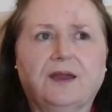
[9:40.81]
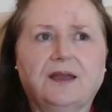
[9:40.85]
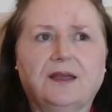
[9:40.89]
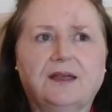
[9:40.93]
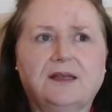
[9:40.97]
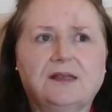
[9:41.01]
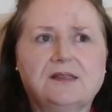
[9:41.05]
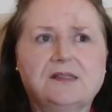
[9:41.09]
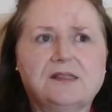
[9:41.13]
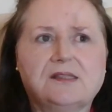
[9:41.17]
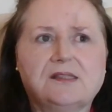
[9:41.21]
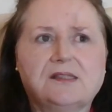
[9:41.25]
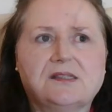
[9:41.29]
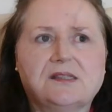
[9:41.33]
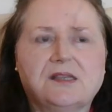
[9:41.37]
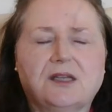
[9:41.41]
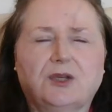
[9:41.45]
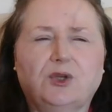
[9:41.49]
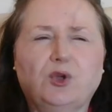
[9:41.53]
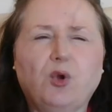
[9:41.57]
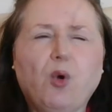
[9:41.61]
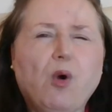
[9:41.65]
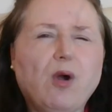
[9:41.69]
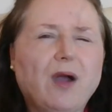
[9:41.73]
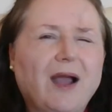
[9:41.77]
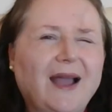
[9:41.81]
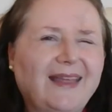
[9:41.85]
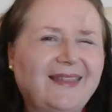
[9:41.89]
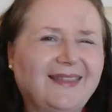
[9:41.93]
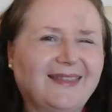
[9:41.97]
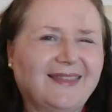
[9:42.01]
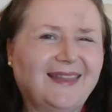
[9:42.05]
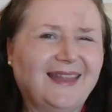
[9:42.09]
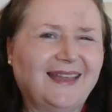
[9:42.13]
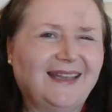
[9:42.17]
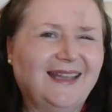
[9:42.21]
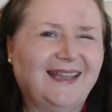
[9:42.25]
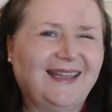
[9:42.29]
is not
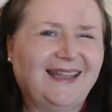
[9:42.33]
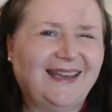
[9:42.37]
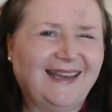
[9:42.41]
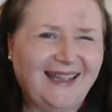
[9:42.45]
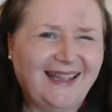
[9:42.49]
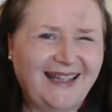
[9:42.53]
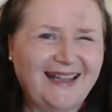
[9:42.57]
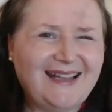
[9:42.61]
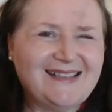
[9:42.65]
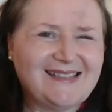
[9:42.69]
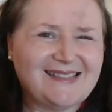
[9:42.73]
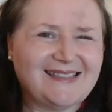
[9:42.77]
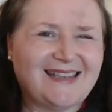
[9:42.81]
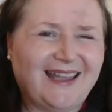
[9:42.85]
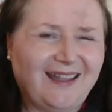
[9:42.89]
the greatest,